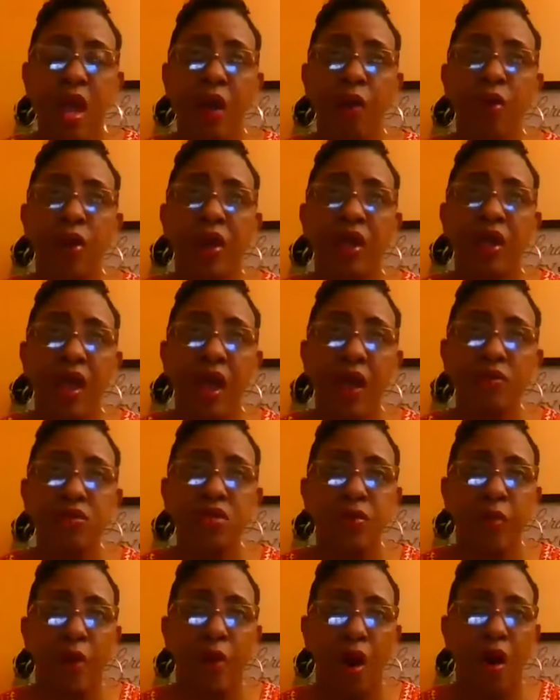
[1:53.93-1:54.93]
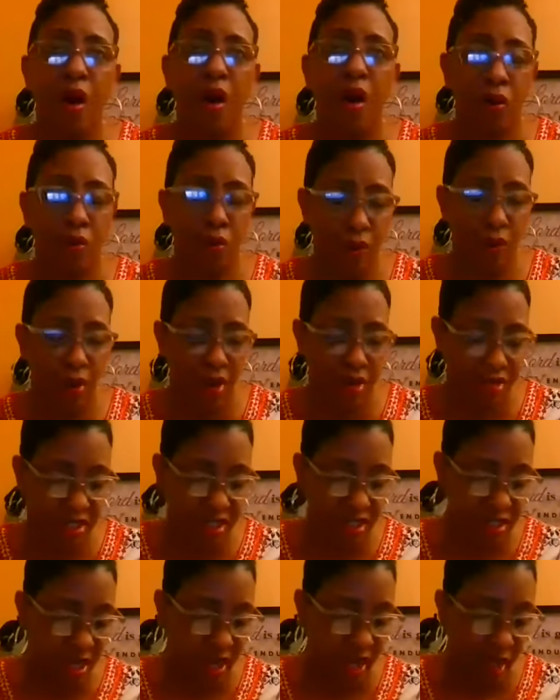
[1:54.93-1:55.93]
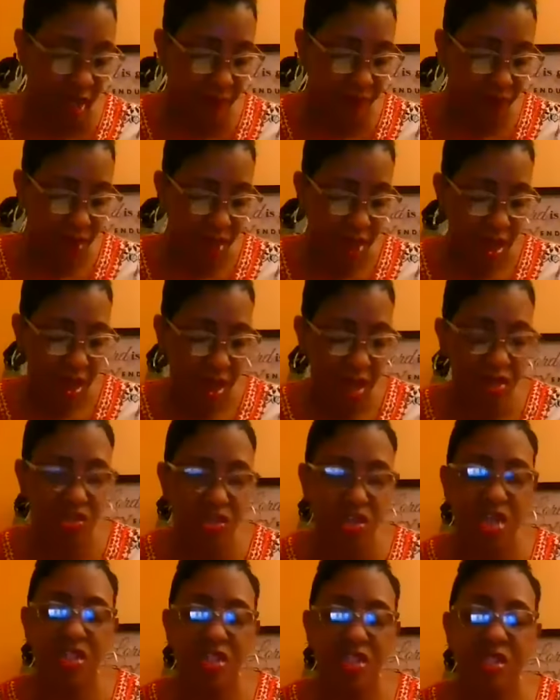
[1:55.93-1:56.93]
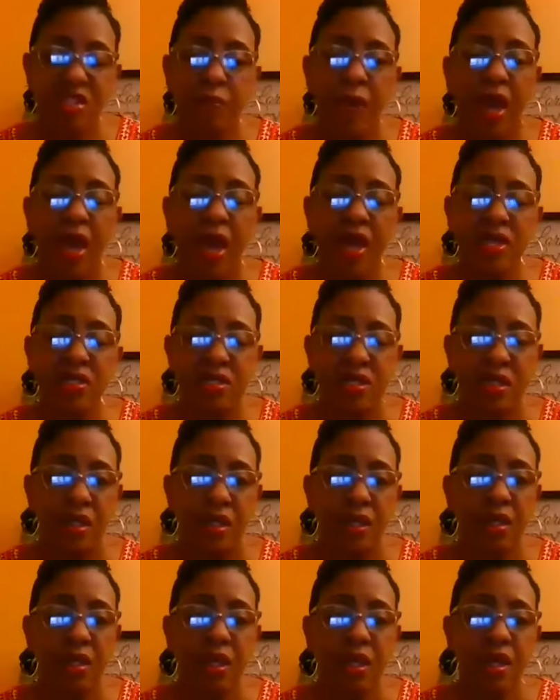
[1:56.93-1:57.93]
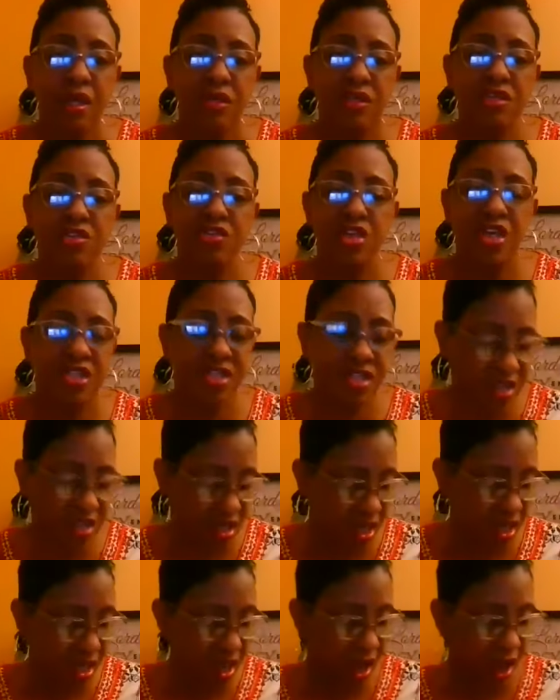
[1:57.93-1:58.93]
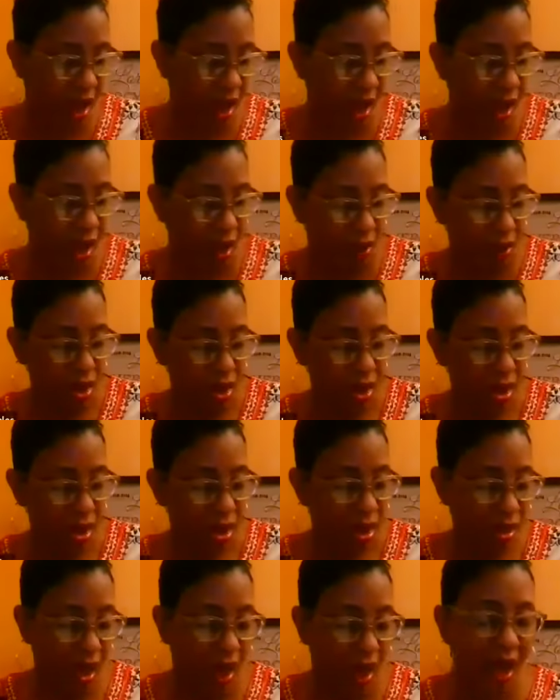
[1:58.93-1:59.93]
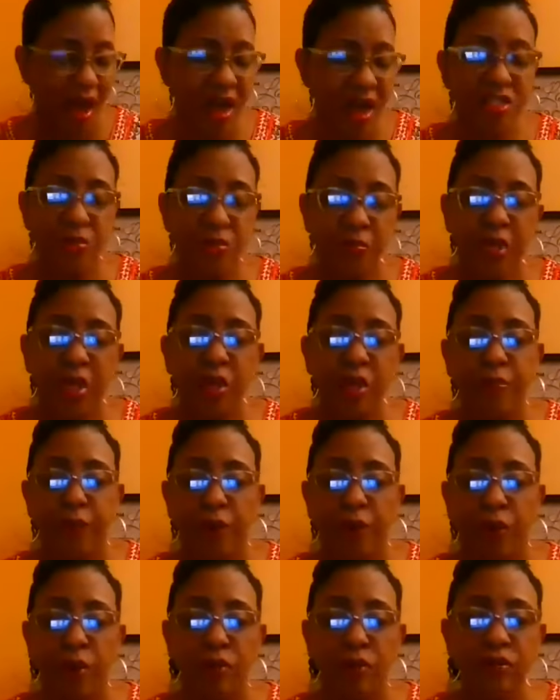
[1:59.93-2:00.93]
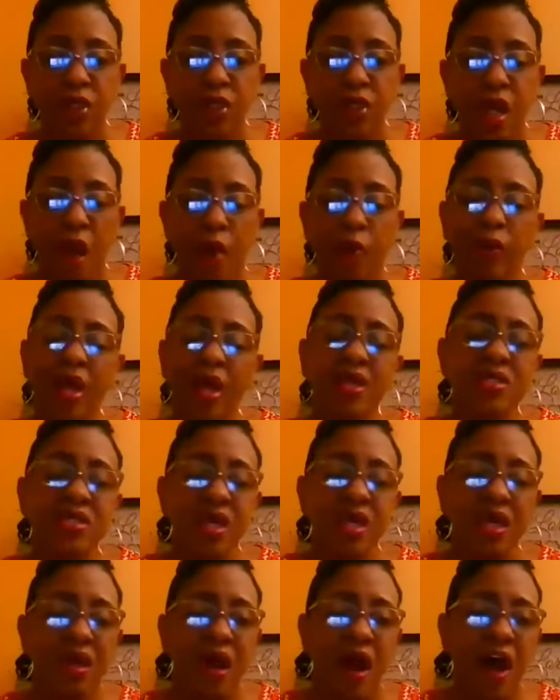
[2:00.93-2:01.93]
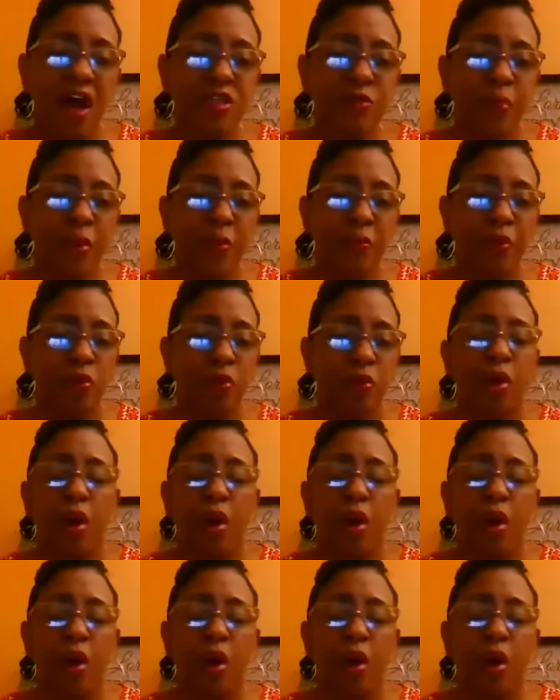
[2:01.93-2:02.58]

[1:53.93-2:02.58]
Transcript: And what came to my heart was, is that it's just amazing to just see how God's people, and when I say God's people,